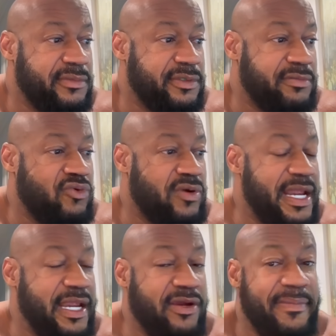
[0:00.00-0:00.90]
more
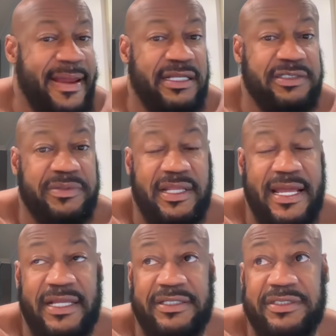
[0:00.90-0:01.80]
anger management
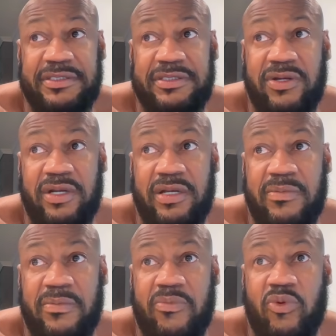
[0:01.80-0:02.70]
classes or
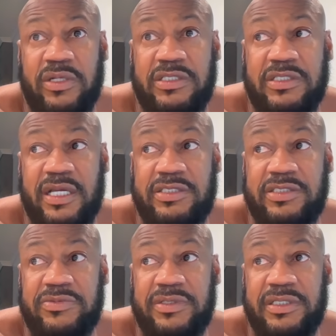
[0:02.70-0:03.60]
more
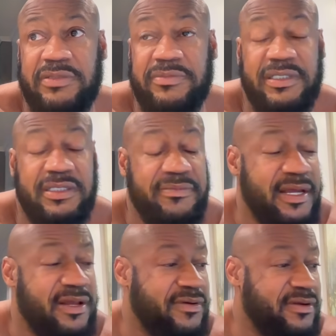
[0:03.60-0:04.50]
discussions with these men
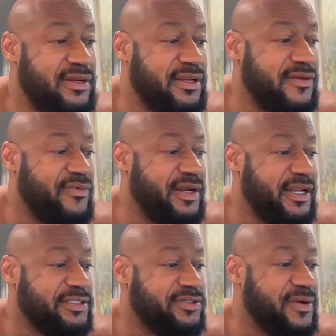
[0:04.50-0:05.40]
about it when they
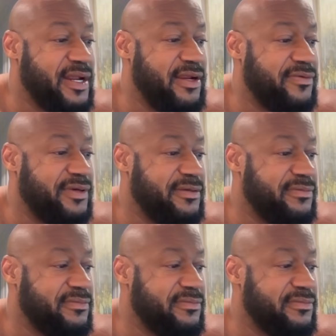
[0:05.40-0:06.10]
get so angry.